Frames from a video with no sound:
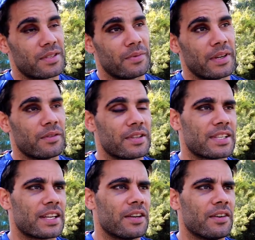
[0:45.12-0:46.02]
this week or this
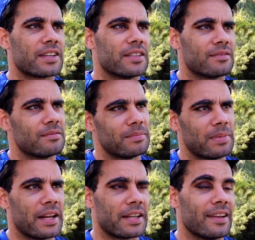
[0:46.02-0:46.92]
Saturday night I can
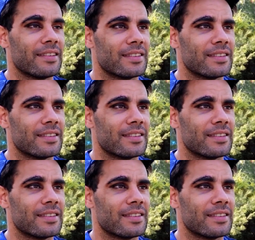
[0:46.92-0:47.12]
play it again.